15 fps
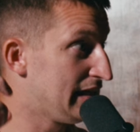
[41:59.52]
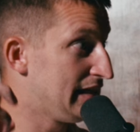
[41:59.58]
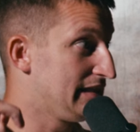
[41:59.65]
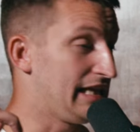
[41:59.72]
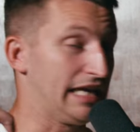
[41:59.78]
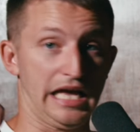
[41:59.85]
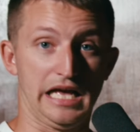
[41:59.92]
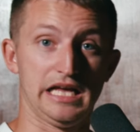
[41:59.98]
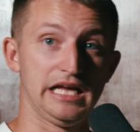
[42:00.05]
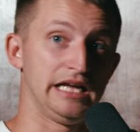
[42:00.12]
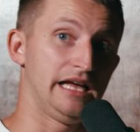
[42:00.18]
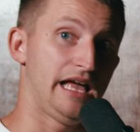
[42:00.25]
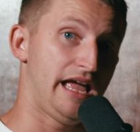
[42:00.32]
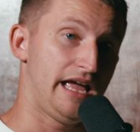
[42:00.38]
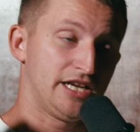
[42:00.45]
like
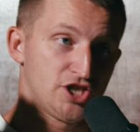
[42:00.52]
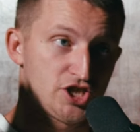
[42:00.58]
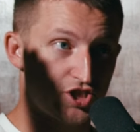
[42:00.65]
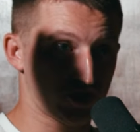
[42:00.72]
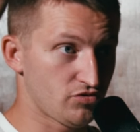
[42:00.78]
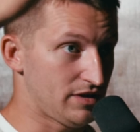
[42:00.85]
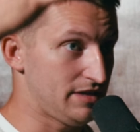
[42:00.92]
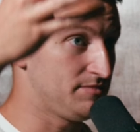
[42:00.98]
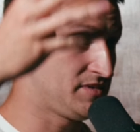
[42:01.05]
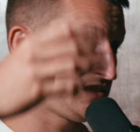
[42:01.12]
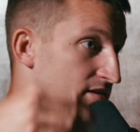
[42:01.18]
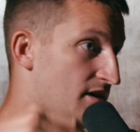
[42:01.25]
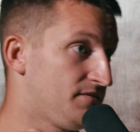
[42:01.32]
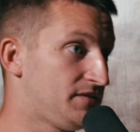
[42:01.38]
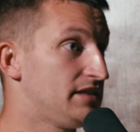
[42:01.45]
extreme
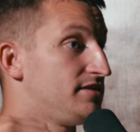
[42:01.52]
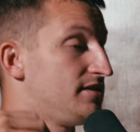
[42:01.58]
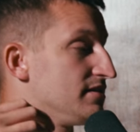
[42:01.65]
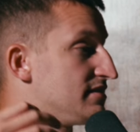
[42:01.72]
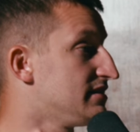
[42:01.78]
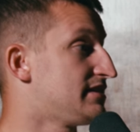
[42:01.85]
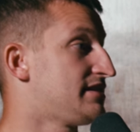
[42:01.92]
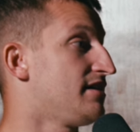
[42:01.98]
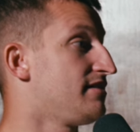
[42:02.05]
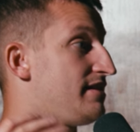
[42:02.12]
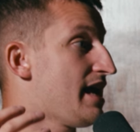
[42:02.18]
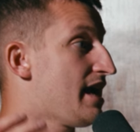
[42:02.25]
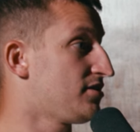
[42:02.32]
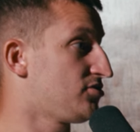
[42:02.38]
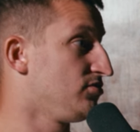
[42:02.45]
stuff that doesn't sound
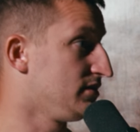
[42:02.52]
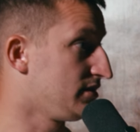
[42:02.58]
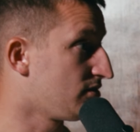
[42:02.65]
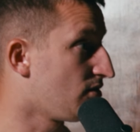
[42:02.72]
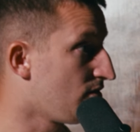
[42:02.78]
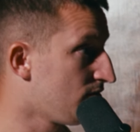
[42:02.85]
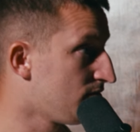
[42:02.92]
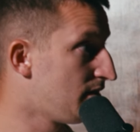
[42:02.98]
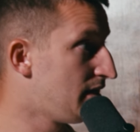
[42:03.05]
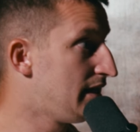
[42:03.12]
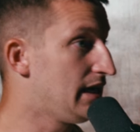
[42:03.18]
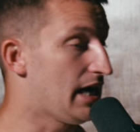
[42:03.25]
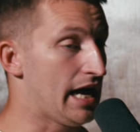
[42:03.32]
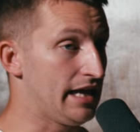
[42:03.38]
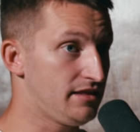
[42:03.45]
natural at all.
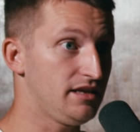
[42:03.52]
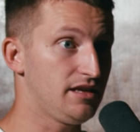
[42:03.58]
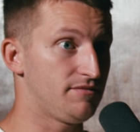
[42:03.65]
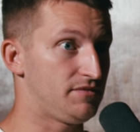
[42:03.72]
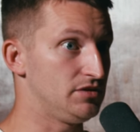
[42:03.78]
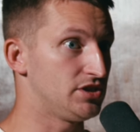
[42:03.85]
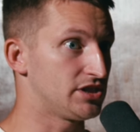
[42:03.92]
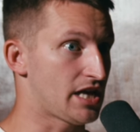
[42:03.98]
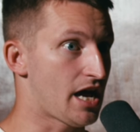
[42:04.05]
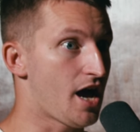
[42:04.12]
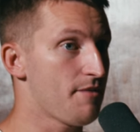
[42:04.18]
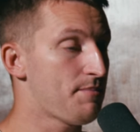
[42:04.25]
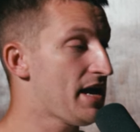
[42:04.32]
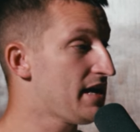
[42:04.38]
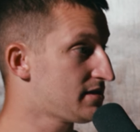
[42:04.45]
I think if you just high
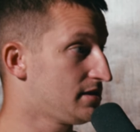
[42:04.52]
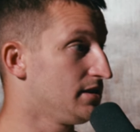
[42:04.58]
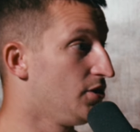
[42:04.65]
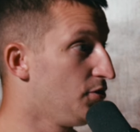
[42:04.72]
passed, low